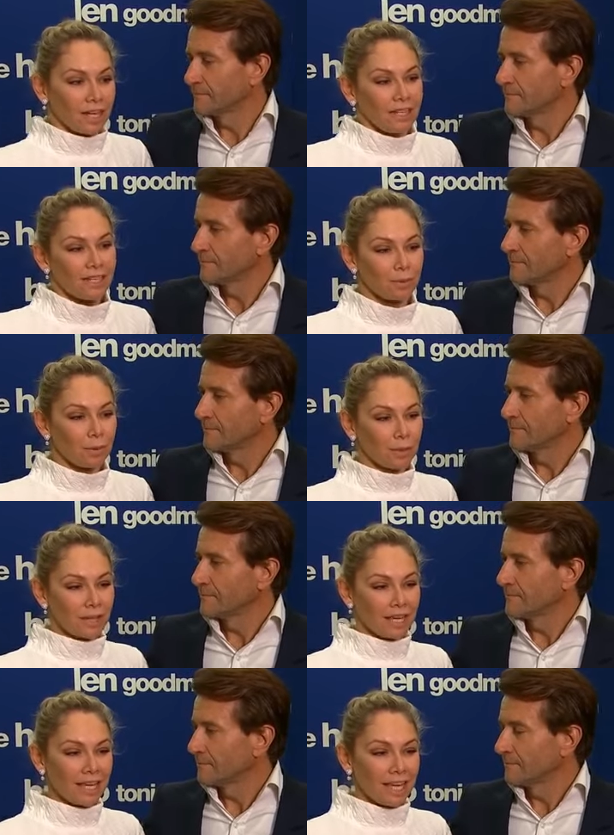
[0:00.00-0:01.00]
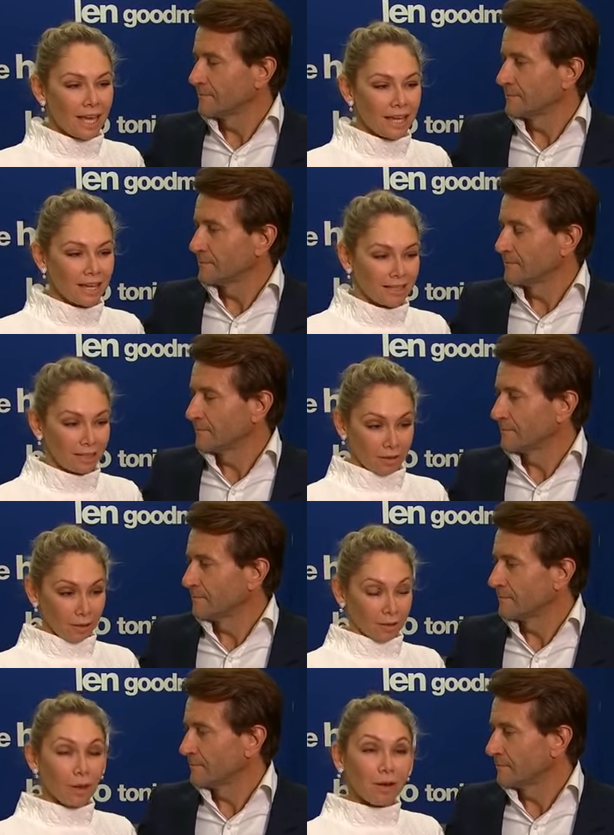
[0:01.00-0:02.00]
Speaker 1: So we were thinking. A
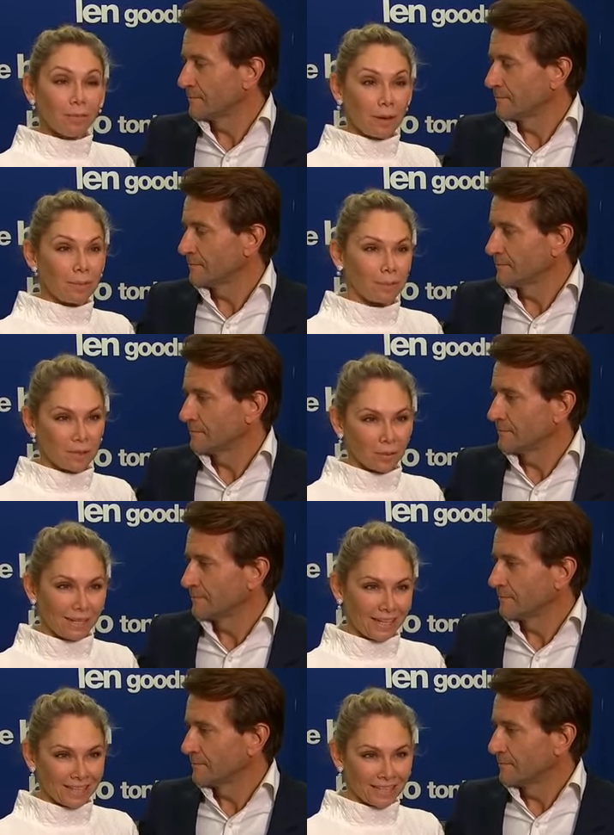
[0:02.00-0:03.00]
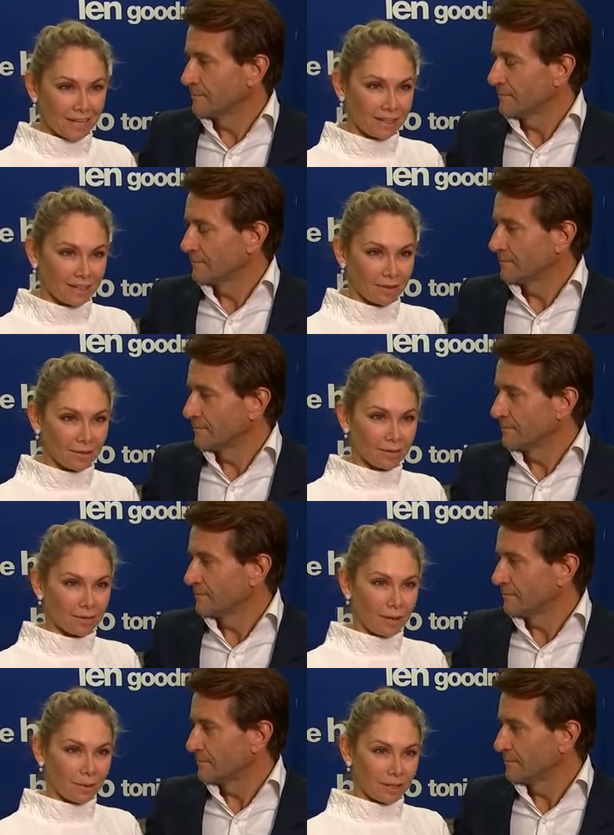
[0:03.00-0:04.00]
lot of people were tweeting in saying that
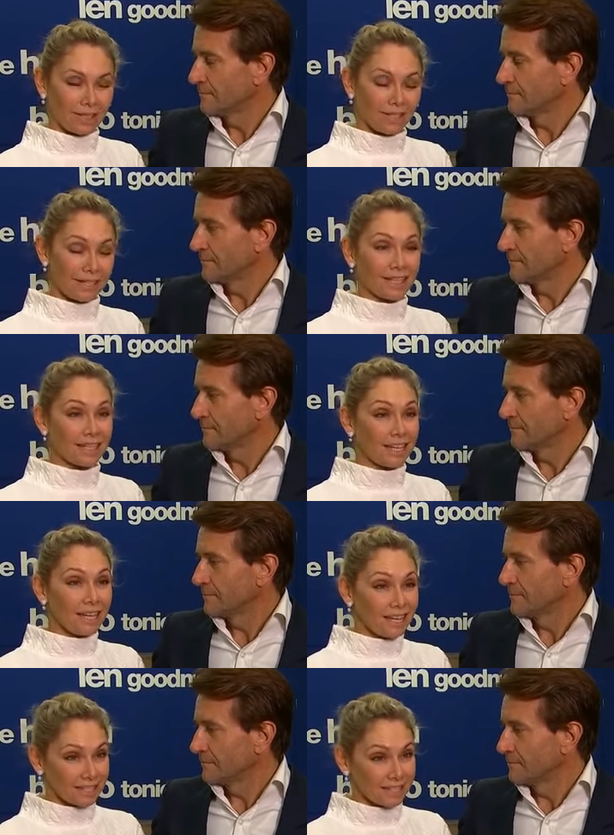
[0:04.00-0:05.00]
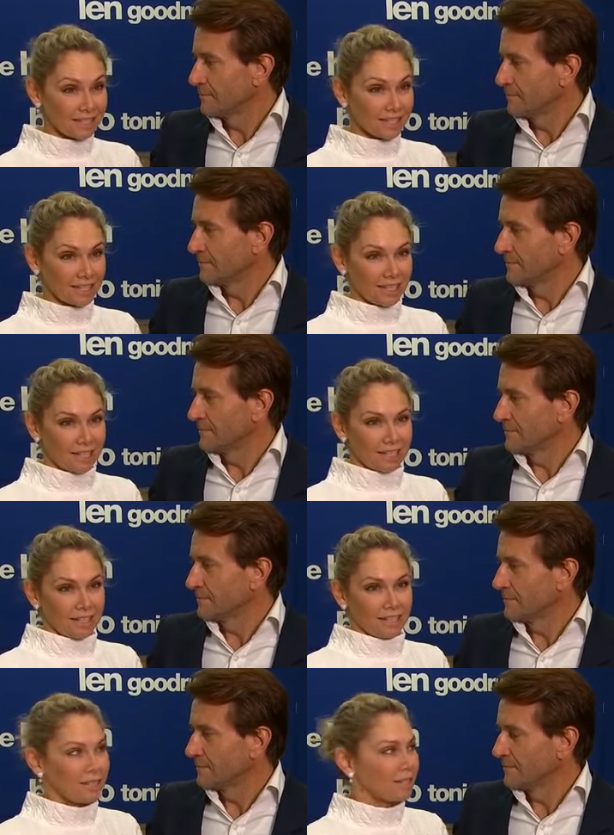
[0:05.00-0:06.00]
they wanted to see us kiss.
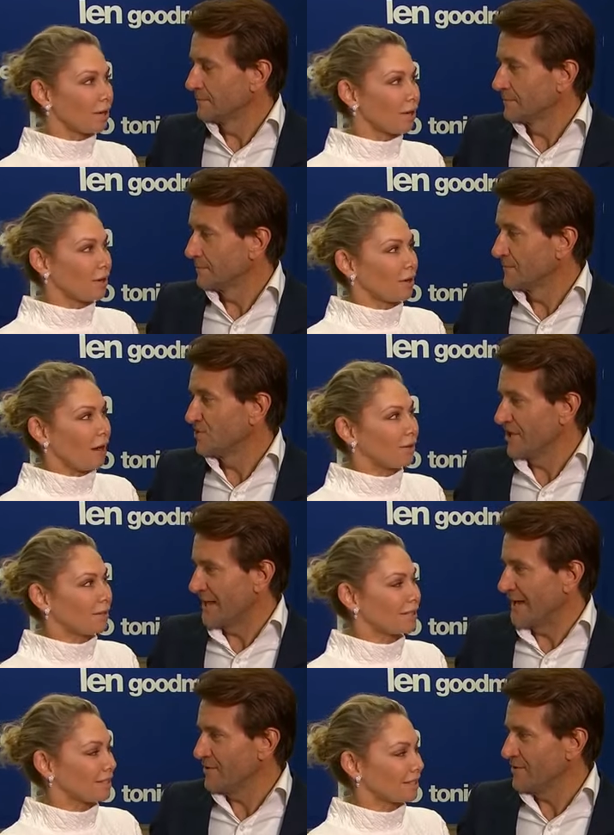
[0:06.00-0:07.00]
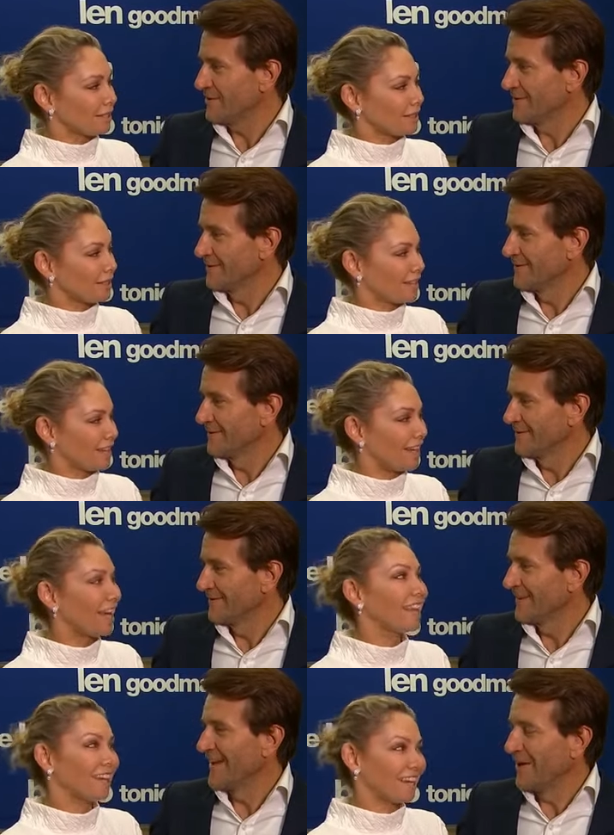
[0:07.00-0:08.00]
So together. Was,
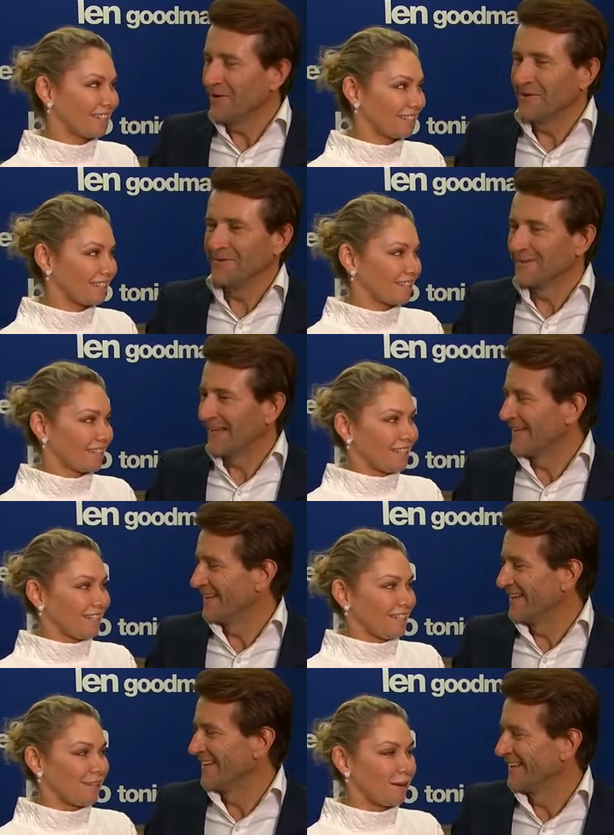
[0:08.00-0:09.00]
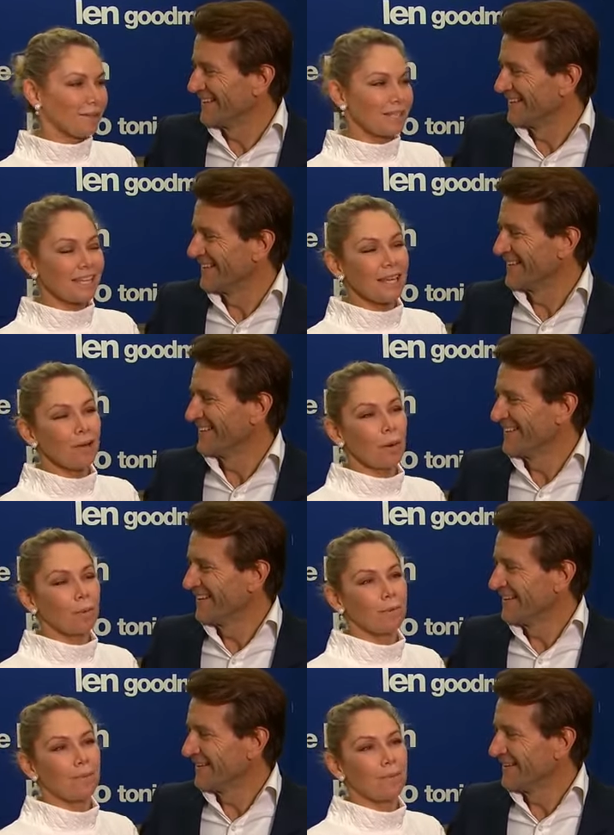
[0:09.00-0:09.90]
together. Oh. So I was thinking what would